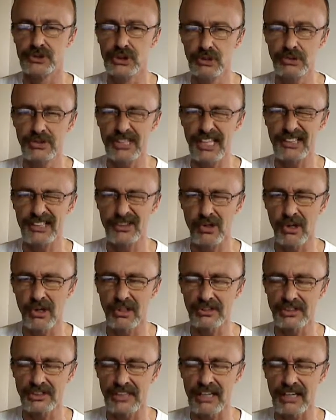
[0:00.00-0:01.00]
two
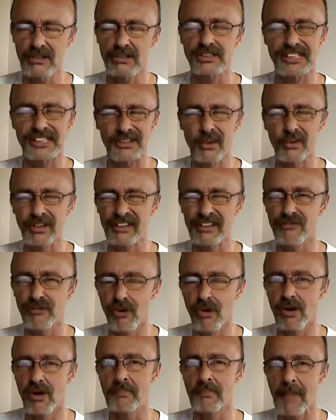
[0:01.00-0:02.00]
6-coil stators and only
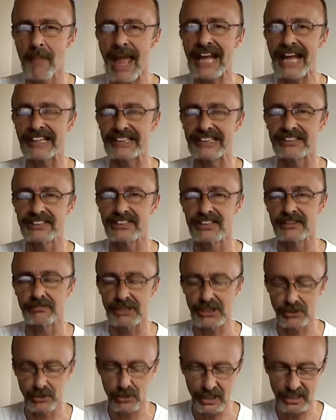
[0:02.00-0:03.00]
4 magnets
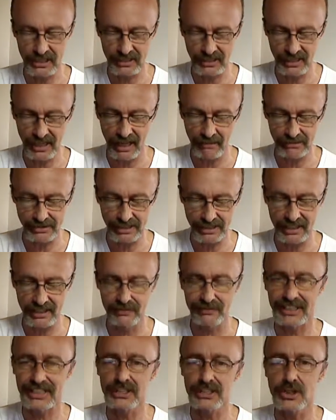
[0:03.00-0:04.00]
in between, and I was
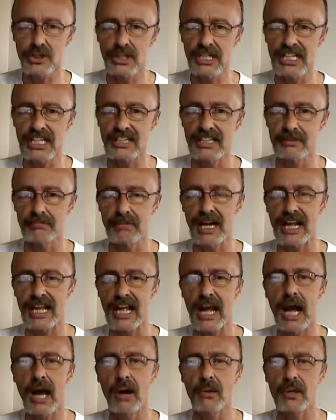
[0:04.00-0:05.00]
kind of intrigued
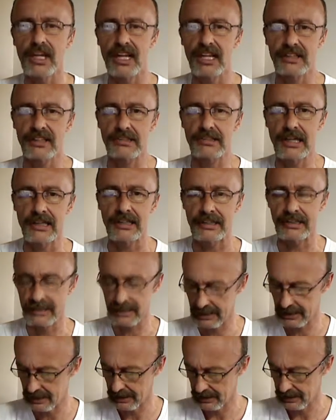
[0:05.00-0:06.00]
by how he had done
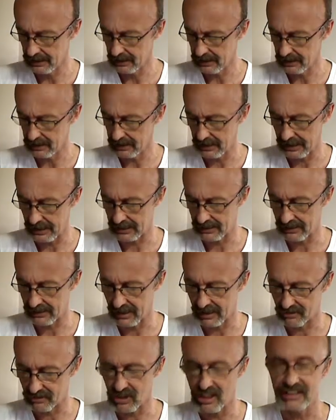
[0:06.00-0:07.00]
it,
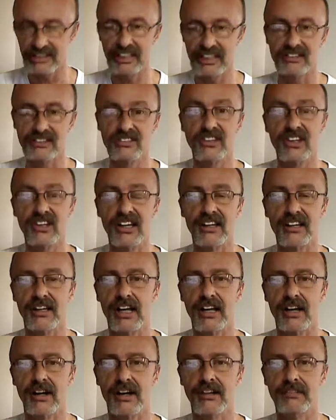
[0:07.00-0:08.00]
and I thought that's
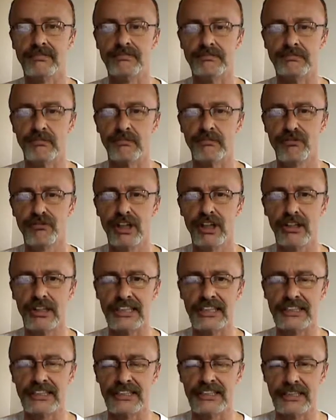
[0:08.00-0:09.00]
a
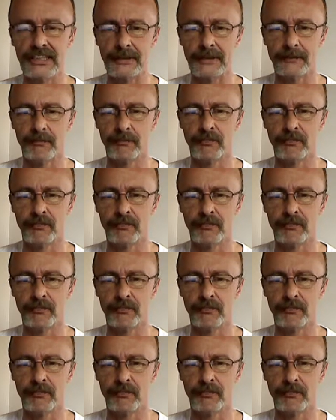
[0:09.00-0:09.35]
fairly